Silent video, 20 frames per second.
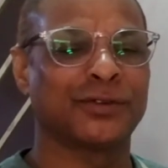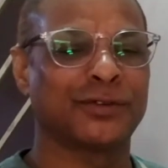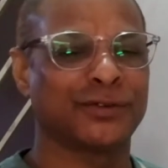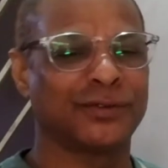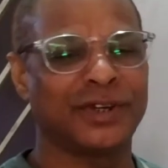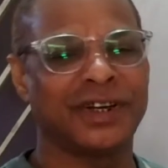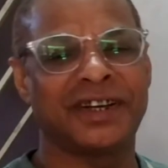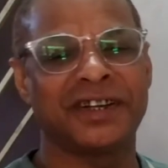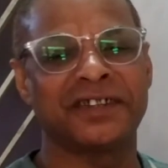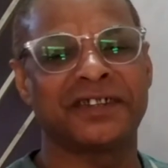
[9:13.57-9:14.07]

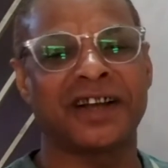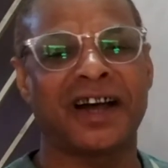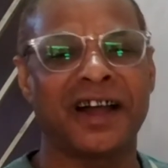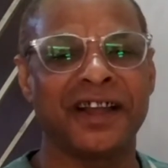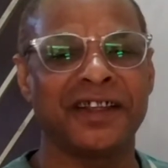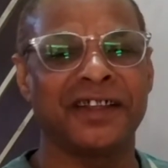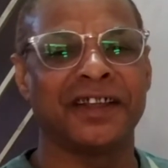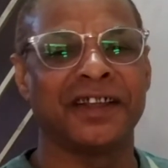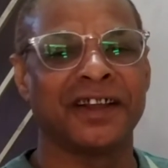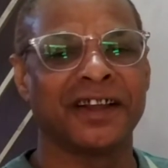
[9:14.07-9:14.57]
so it is
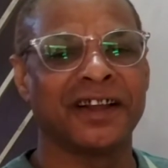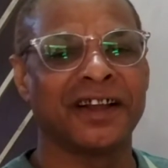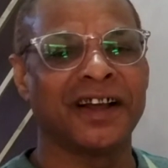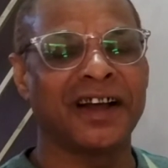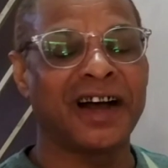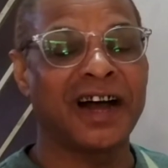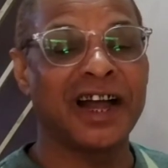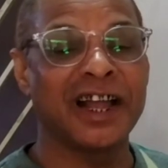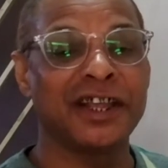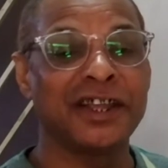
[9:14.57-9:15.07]
I
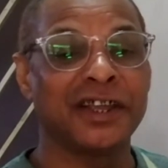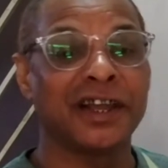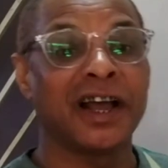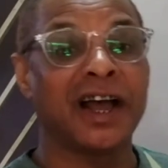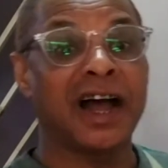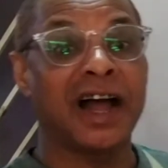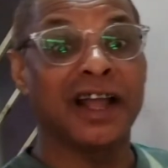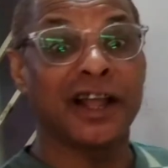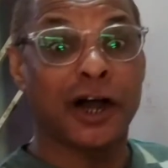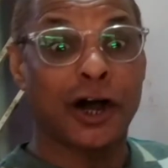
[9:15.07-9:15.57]

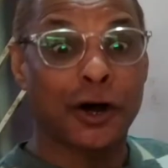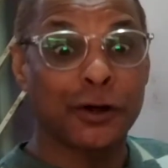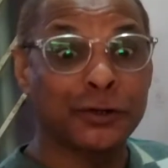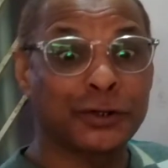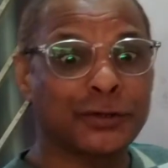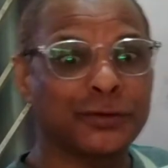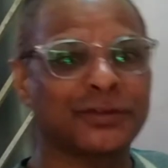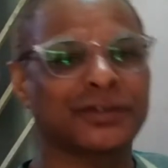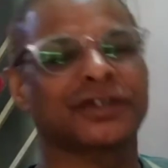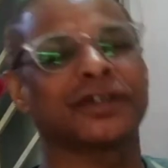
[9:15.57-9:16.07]

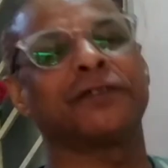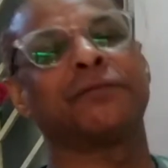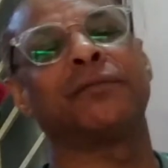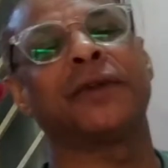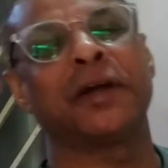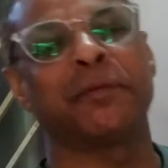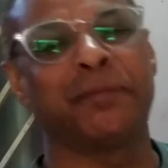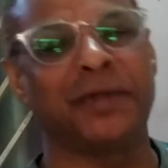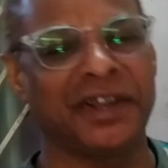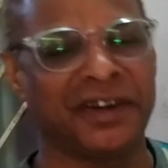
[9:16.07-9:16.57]
ought to serve
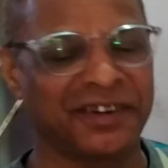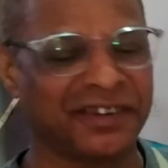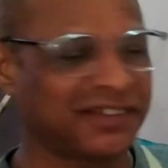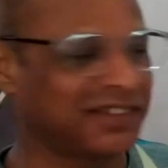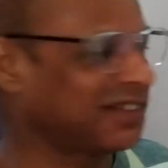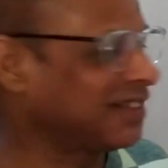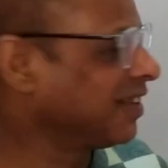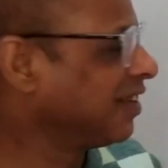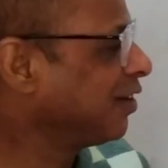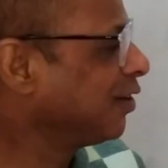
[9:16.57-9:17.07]
my
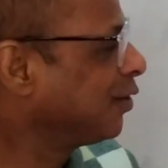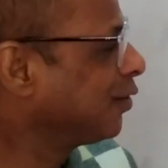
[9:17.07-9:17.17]
parents.